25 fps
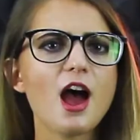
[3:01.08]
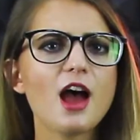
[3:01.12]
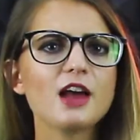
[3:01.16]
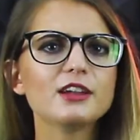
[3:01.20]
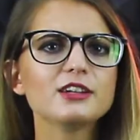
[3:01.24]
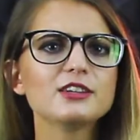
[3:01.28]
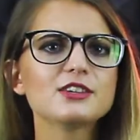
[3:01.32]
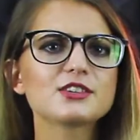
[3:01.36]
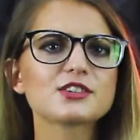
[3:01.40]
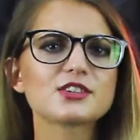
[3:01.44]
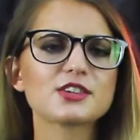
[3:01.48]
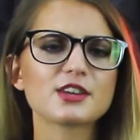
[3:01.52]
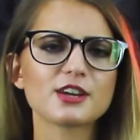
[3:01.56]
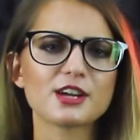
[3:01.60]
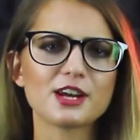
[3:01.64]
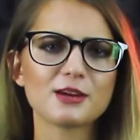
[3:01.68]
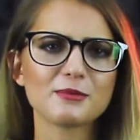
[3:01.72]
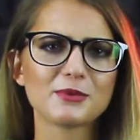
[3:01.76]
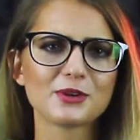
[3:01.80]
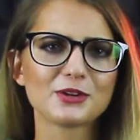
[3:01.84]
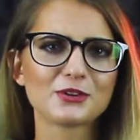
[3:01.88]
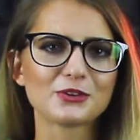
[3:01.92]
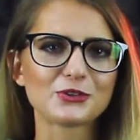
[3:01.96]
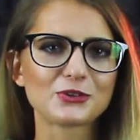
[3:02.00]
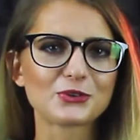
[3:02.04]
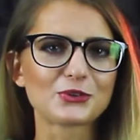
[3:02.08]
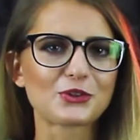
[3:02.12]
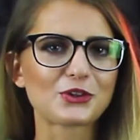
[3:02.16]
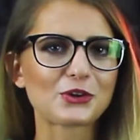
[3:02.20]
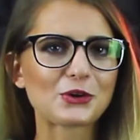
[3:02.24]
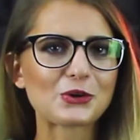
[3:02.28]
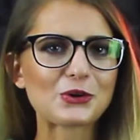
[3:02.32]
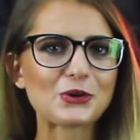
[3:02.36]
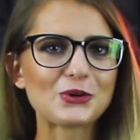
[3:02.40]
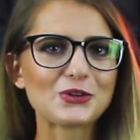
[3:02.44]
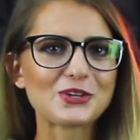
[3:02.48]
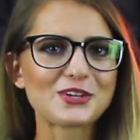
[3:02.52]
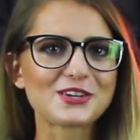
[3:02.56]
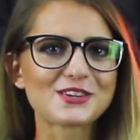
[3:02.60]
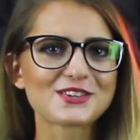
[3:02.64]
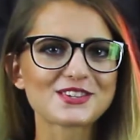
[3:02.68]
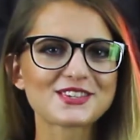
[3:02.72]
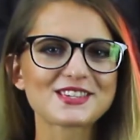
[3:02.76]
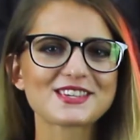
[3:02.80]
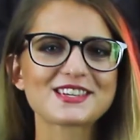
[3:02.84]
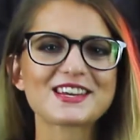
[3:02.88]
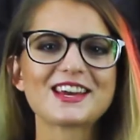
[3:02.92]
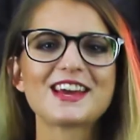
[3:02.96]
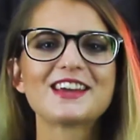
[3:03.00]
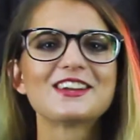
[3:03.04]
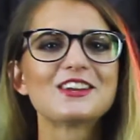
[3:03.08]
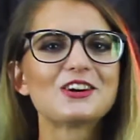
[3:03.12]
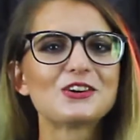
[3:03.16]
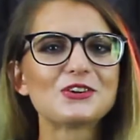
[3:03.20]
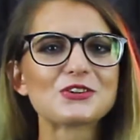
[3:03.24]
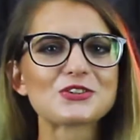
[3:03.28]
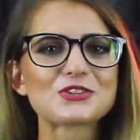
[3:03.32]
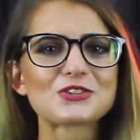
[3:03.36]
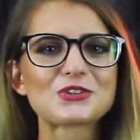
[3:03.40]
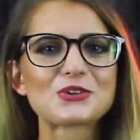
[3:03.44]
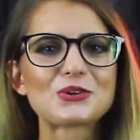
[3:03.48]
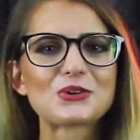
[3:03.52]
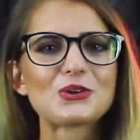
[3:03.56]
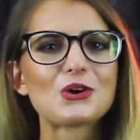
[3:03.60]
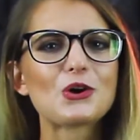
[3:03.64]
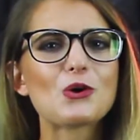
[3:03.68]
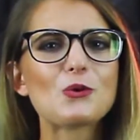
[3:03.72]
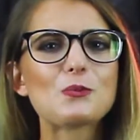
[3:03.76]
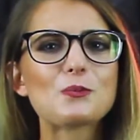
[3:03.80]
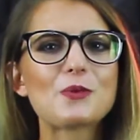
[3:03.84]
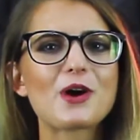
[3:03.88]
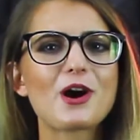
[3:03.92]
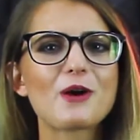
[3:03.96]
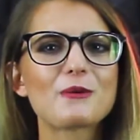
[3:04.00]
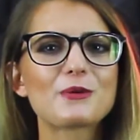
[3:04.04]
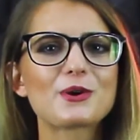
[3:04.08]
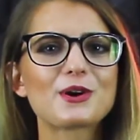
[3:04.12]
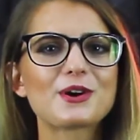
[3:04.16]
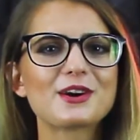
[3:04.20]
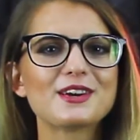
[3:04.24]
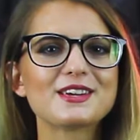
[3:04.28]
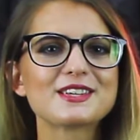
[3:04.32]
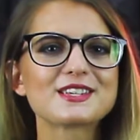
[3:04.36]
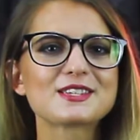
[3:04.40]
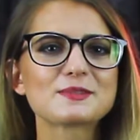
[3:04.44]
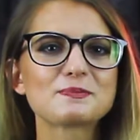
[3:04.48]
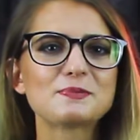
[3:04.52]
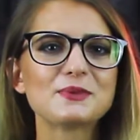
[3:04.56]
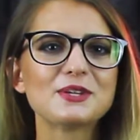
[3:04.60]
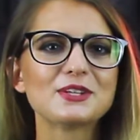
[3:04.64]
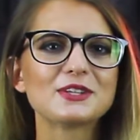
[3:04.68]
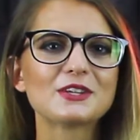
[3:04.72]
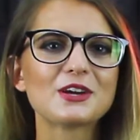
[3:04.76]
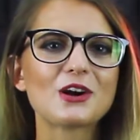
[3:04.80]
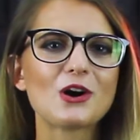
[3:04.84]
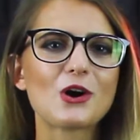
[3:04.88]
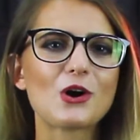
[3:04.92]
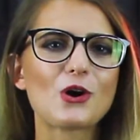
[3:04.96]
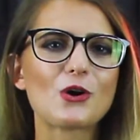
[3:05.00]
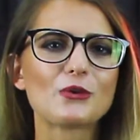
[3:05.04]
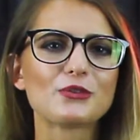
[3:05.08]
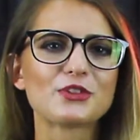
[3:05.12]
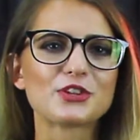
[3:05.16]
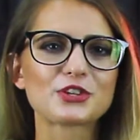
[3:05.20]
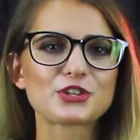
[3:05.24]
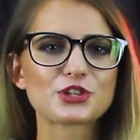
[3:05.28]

endless aiming to the corners and also low power and speed of the